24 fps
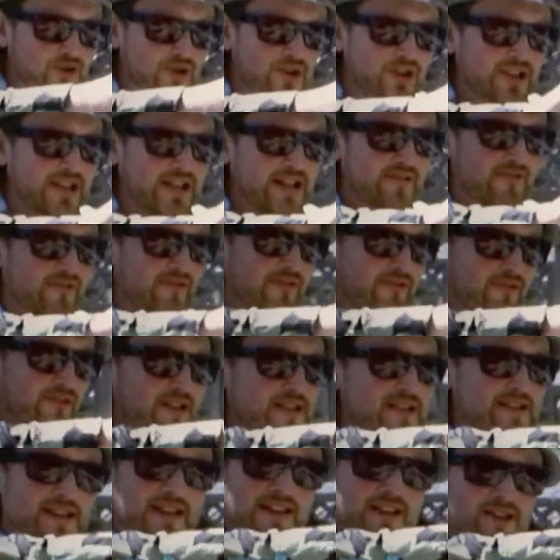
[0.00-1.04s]
or you can even
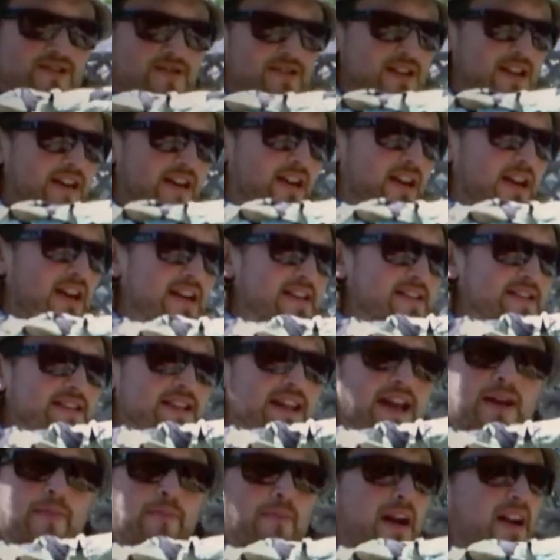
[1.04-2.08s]
freeze it, use it at a later
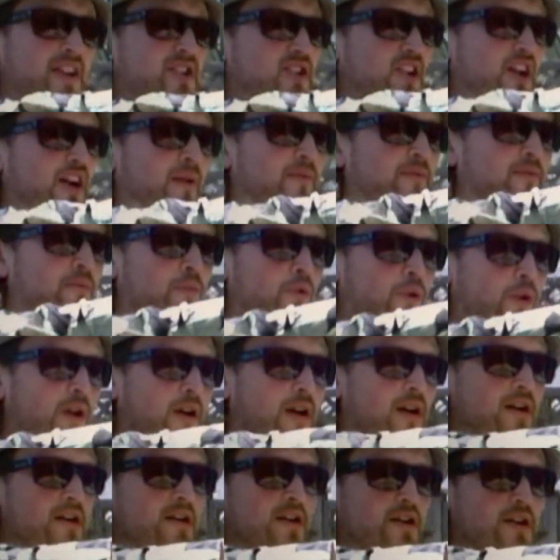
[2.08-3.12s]
date, batch it up smaller.
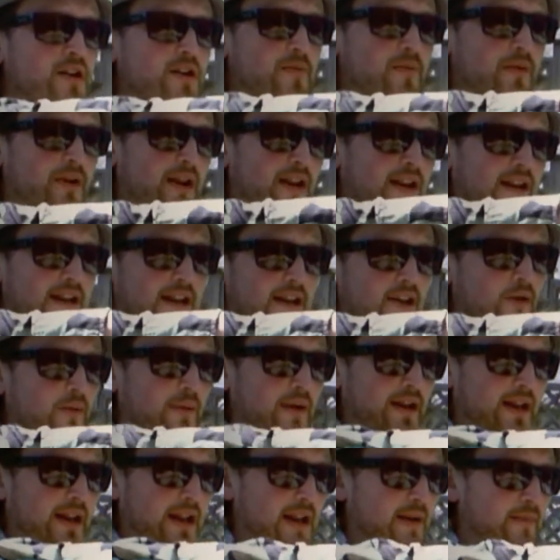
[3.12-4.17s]
Put a little
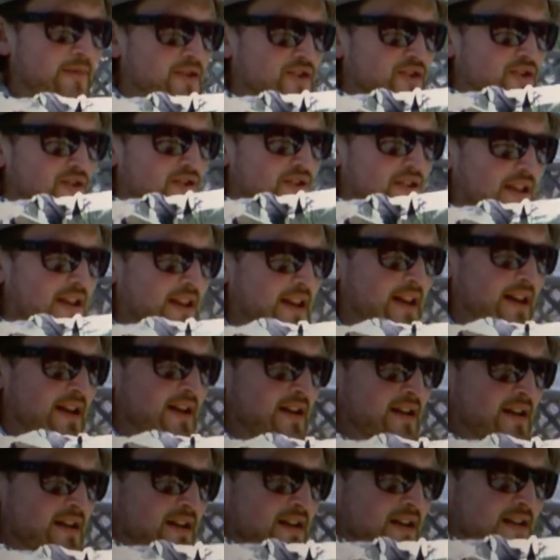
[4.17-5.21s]
bit of lemon juice in there.
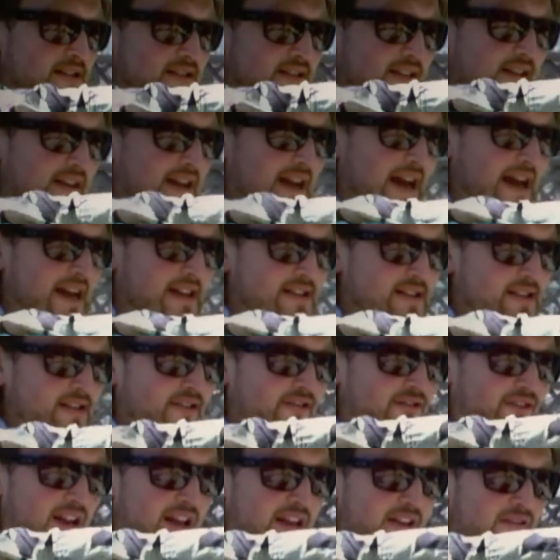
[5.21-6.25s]
It's gonna add to the
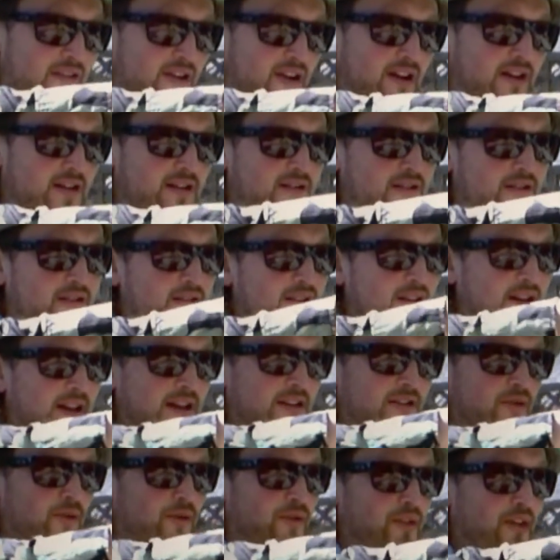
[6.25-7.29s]
flavor.
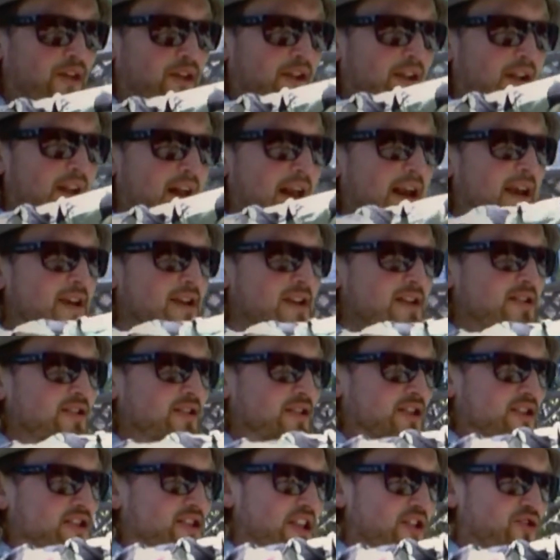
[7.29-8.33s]
It's also gonna,
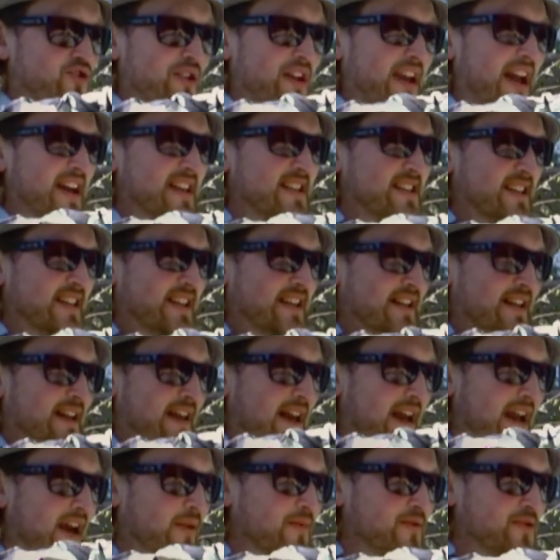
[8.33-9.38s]
the citric acid in
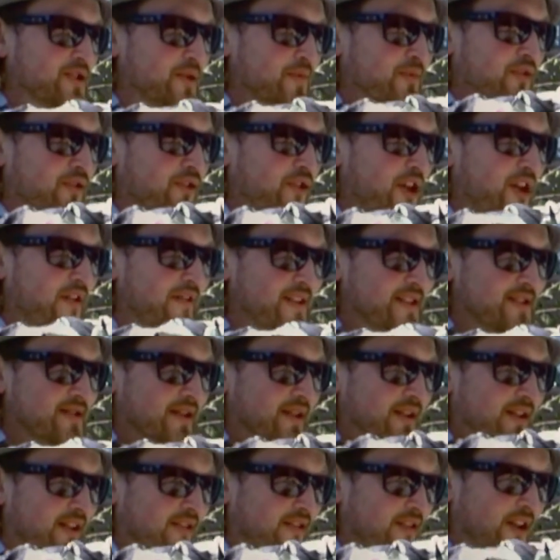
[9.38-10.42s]
there helps to preserve it so
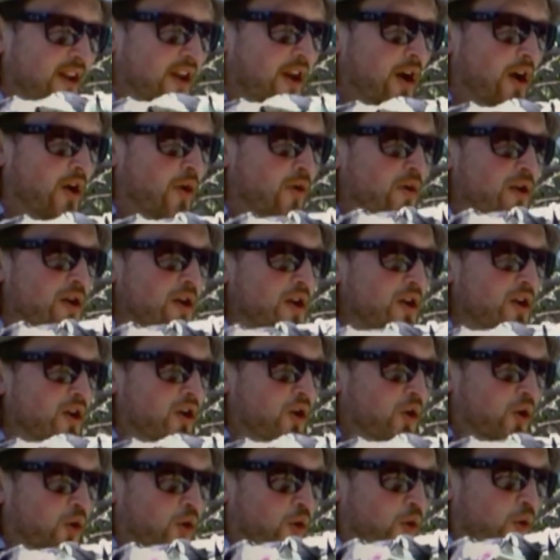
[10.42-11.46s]
it doesn't go
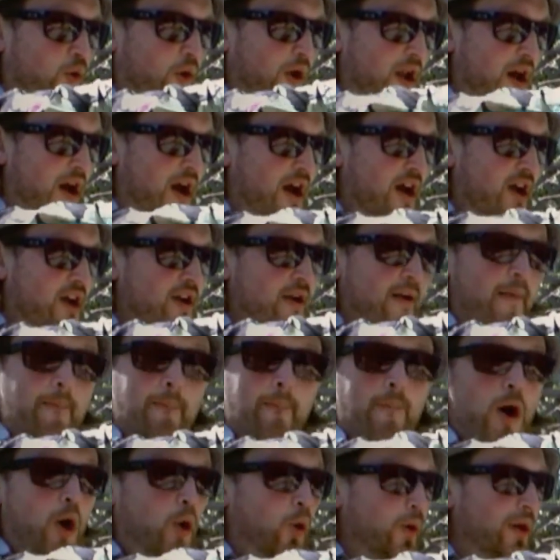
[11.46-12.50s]
all uh,
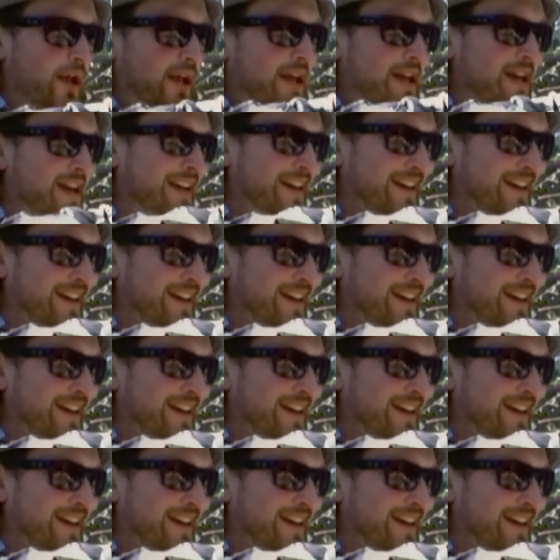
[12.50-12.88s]
mouldy.